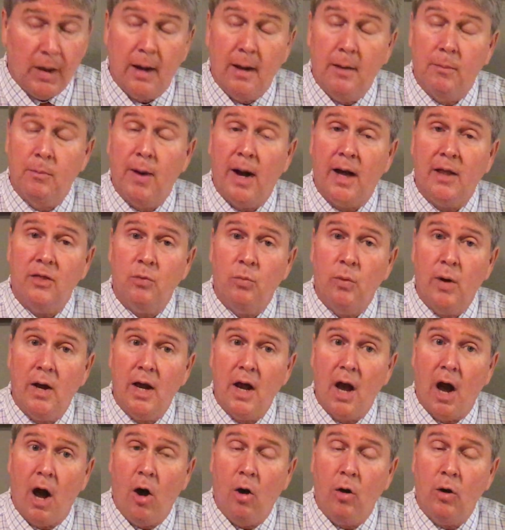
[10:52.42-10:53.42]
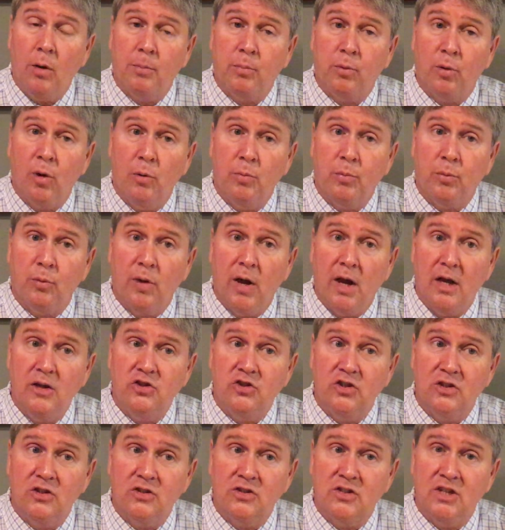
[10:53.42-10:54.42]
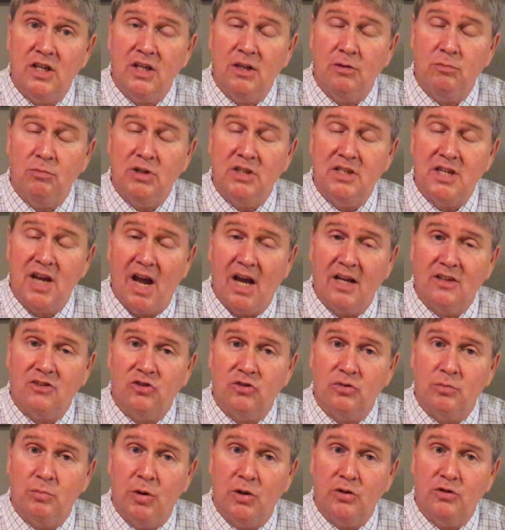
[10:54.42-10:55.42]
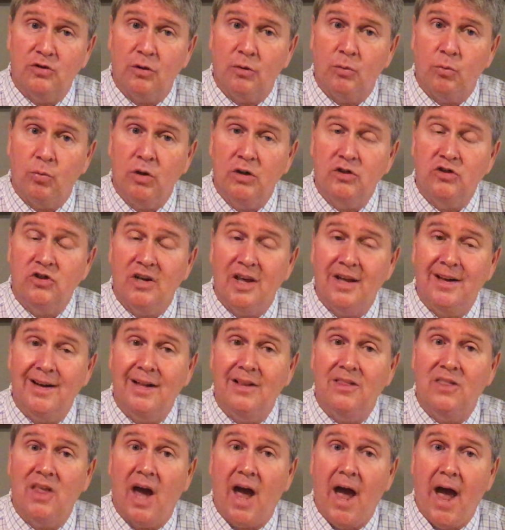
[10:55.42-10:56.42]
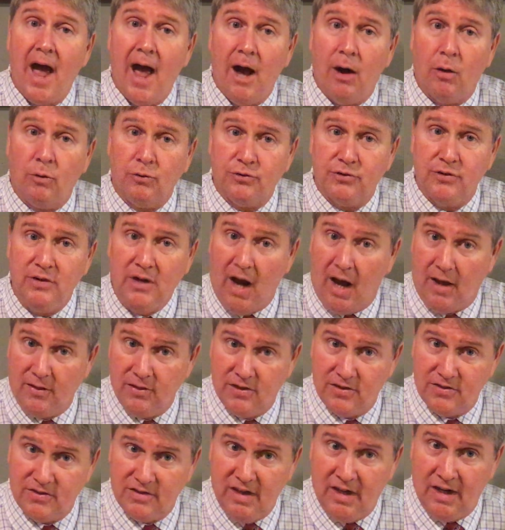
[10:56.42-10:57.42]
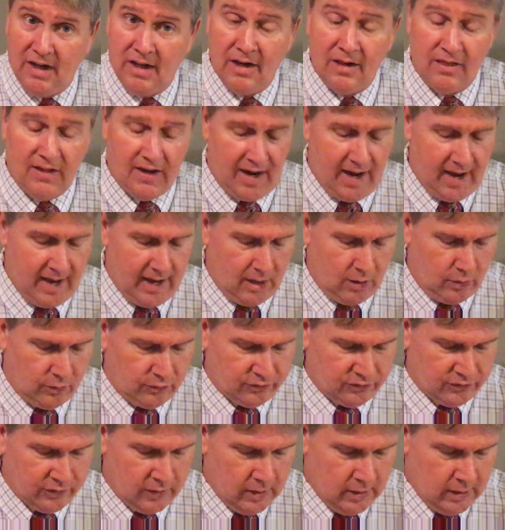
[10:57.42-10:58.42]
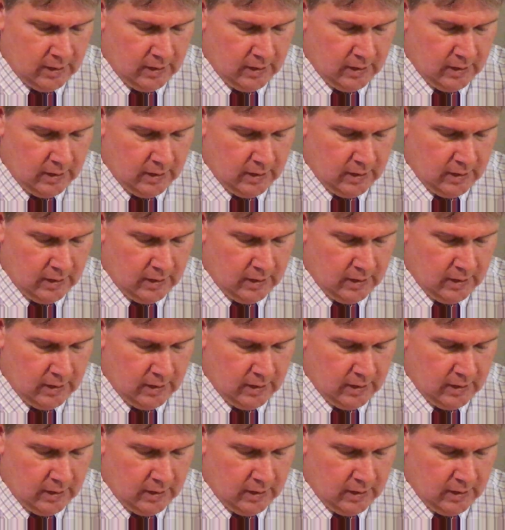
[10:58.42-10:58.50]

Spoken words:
And by the way, all appropriations dealing with taxes must originate in the House, not the Senate, the House.